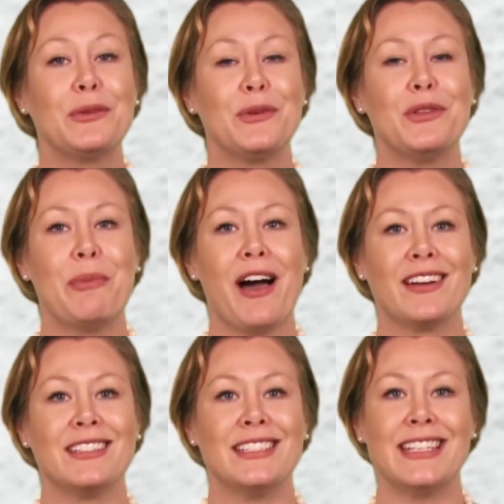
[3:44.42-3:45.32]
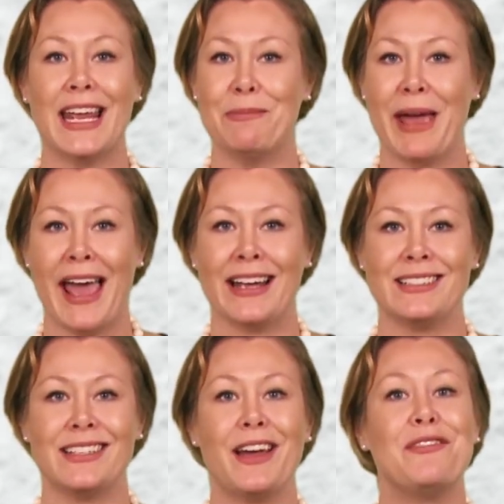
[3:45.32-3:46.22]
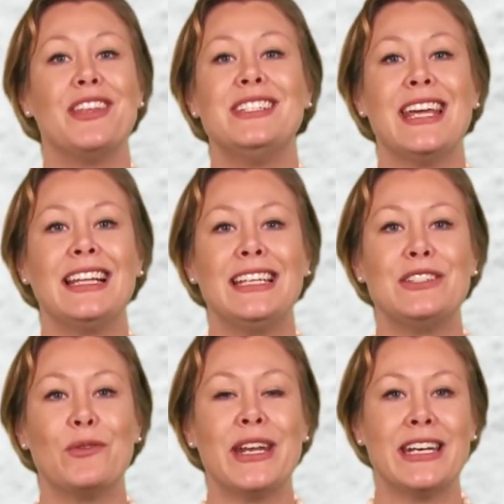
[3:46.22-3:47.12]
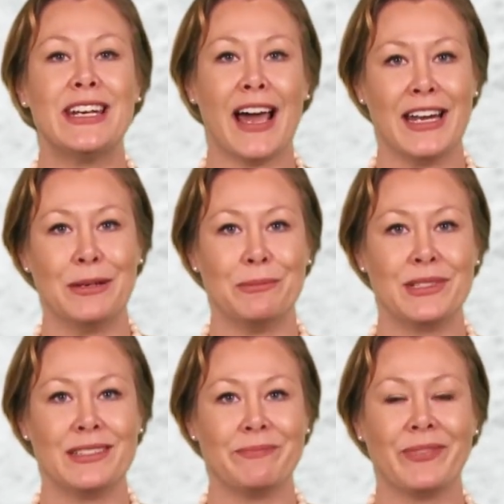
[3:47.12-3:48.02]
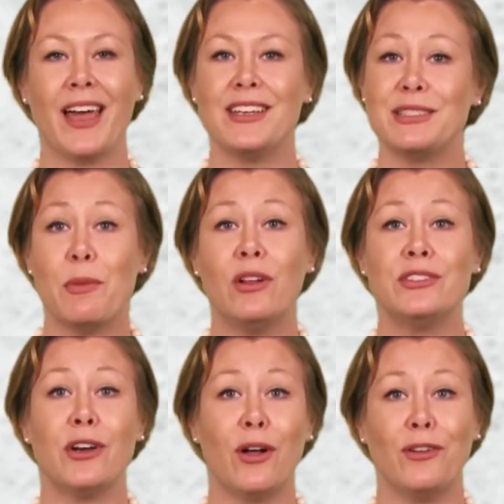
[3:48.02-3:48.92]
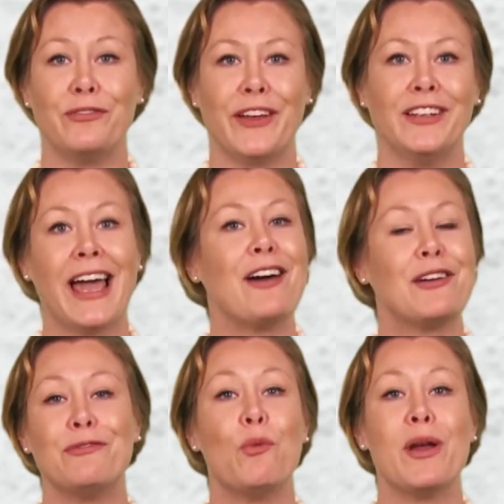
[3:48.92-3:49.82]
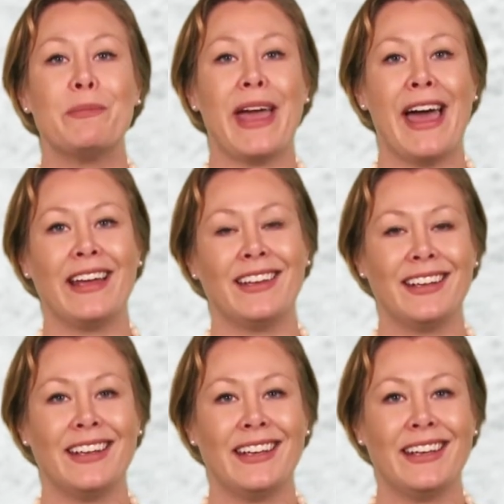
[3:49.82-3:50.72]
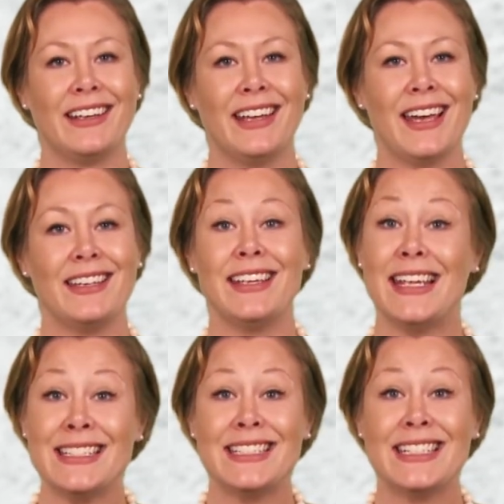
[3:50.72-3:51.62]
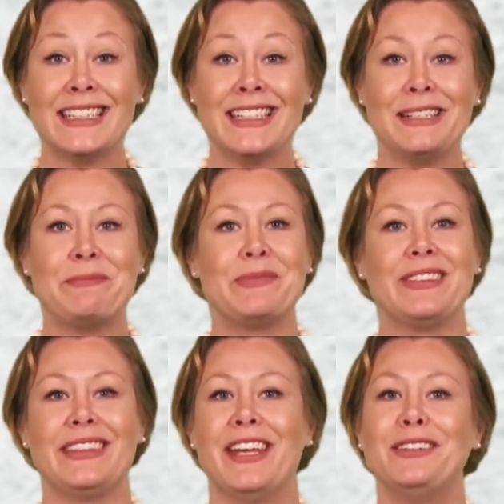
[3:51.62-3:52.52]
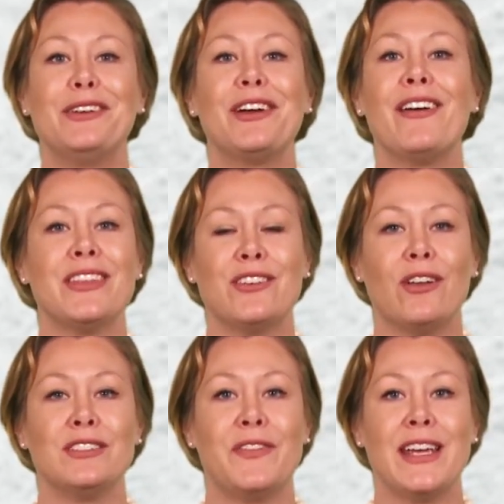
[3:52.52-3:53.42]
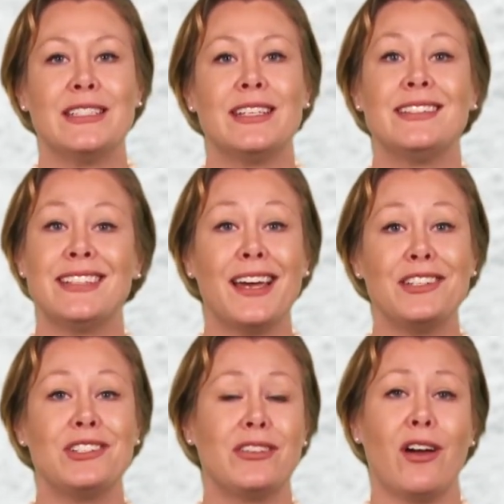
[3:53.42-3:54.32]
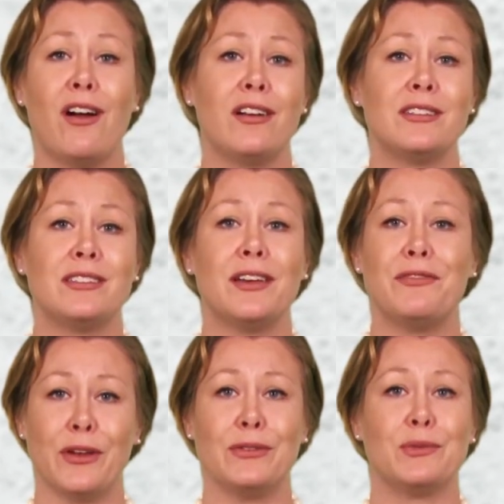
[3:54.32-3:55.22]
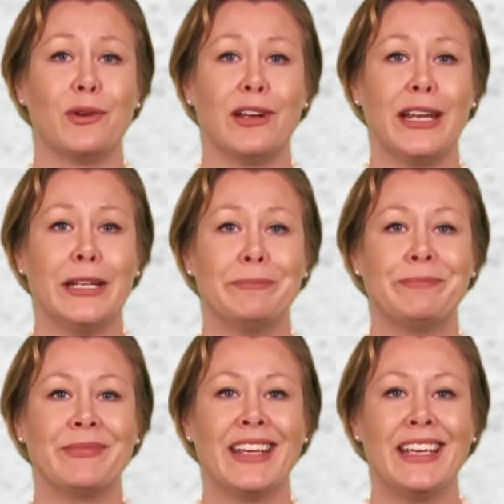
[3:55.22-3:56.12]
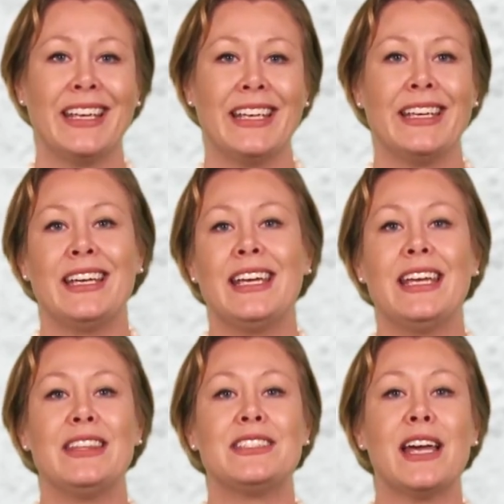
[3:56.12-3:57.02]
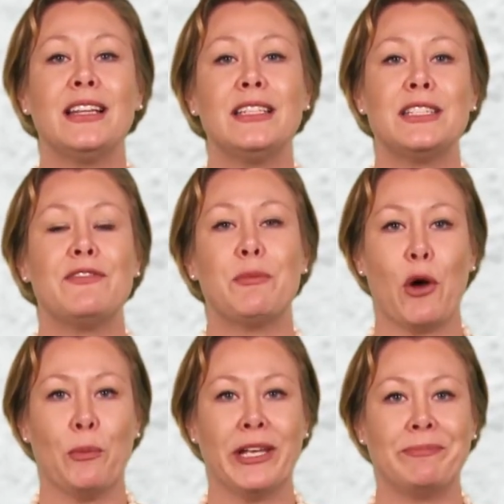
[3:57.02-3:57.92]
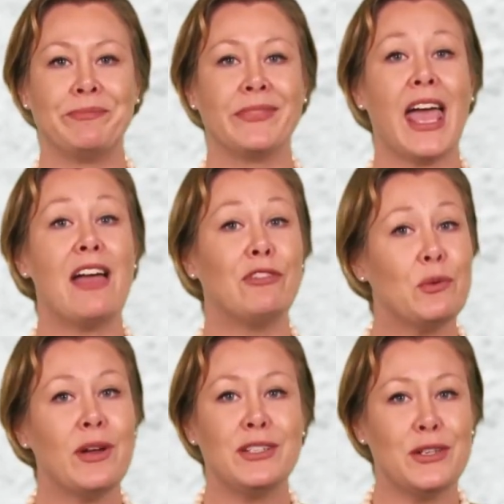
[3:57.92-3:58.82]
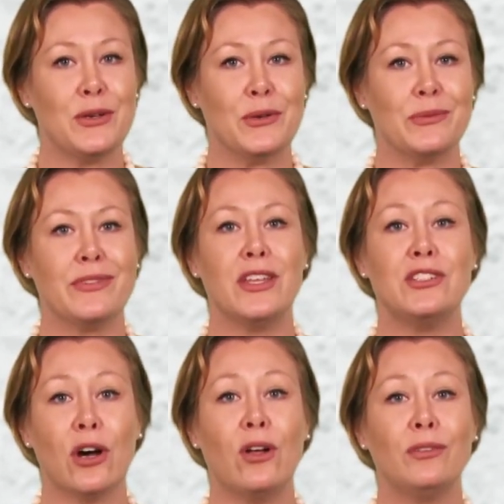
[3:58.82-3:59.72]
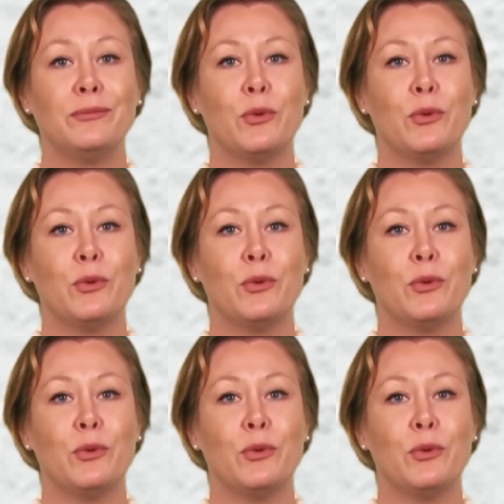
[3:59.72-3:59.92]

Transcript: through the boxes and bags of the daily donated items, a small doll fell out of one bag. Instantly, the look on the doll's face touched the hearts of those working. In the silence of the moment, everyone knew the doll